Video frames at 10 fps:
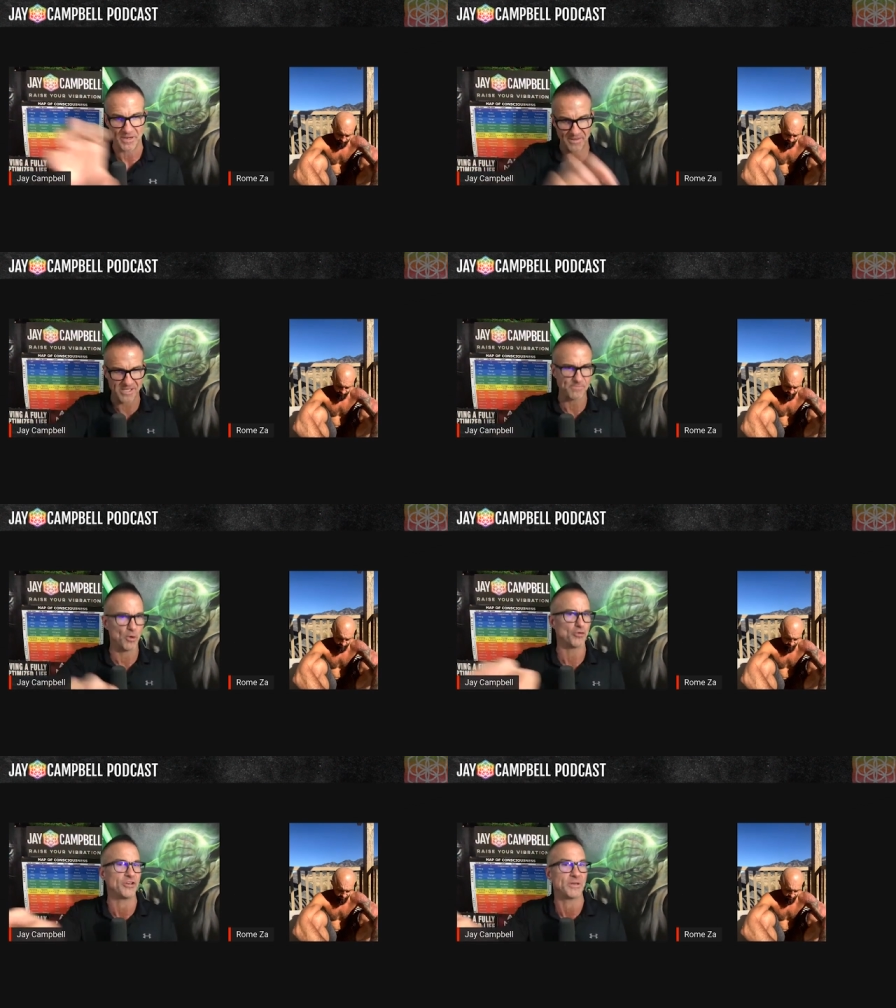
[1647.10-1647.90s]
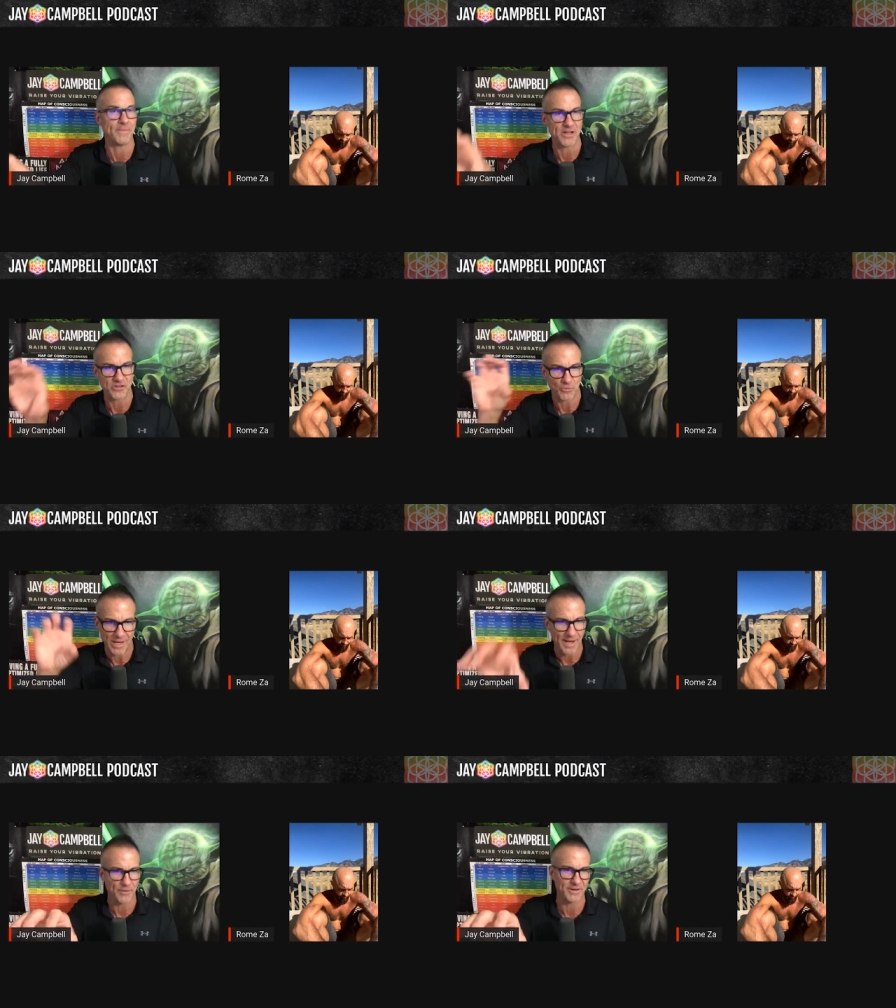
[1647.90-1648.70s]
but in this bullshit dimension, we
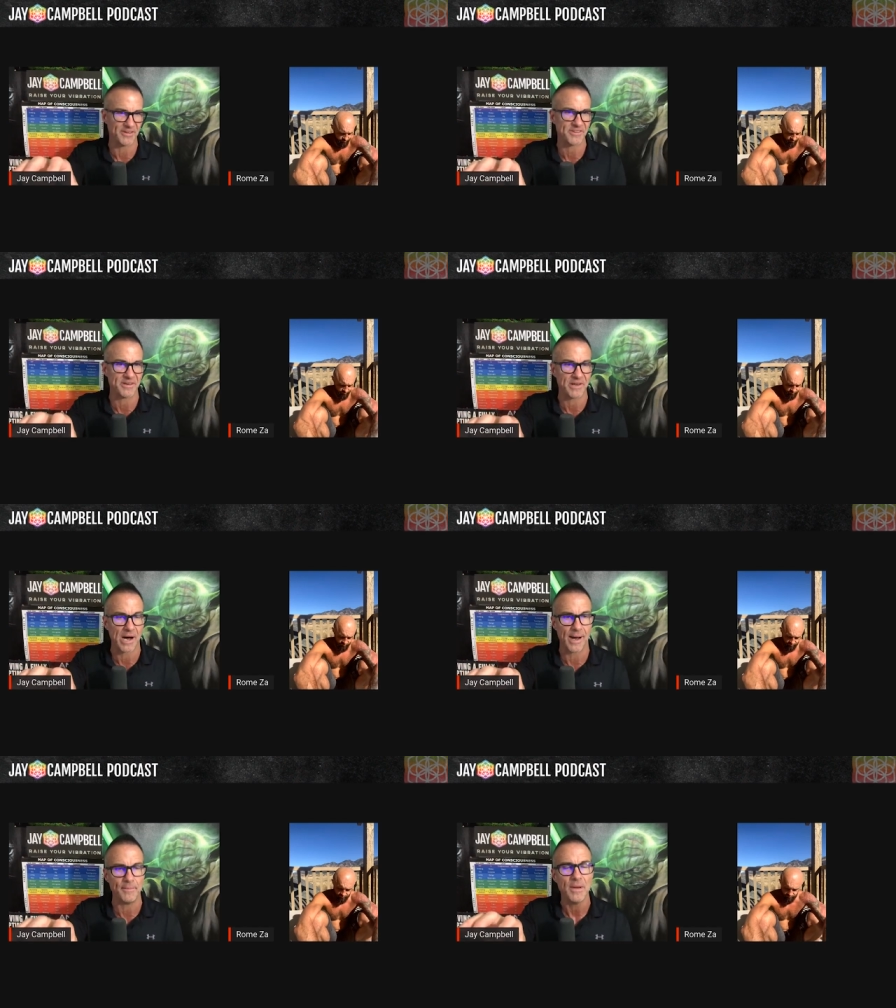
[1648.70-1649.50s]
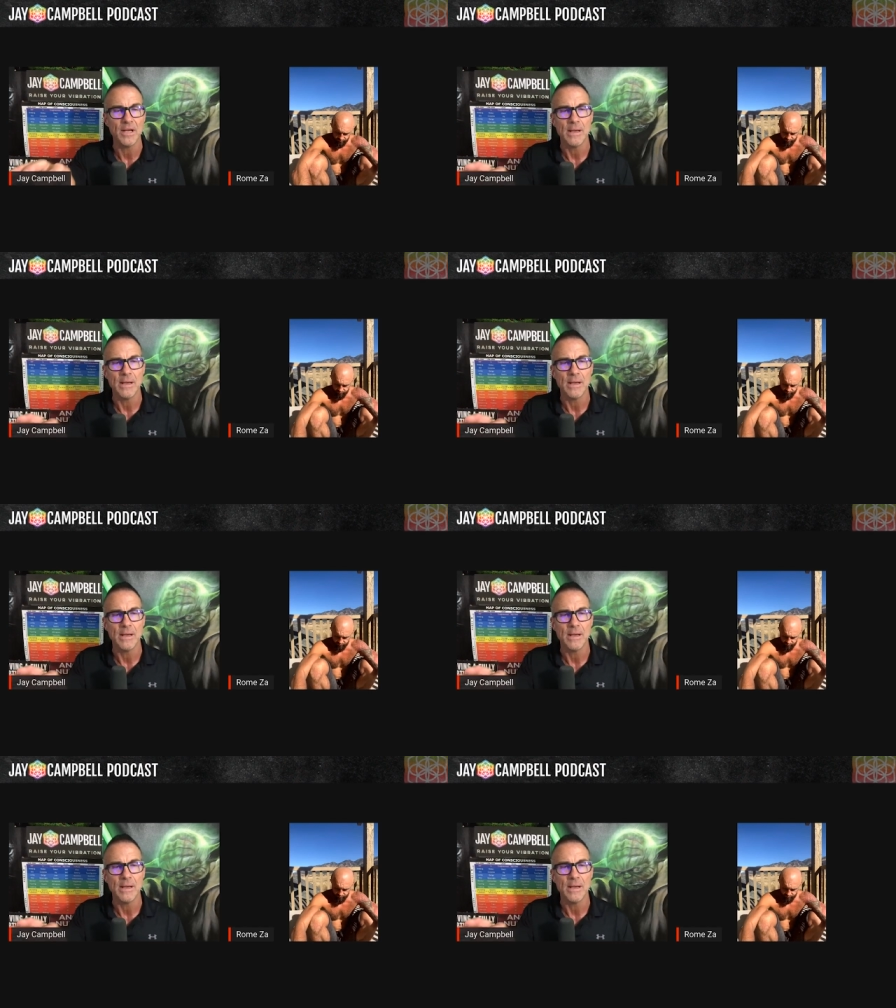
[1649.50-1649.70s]
got to exist in time.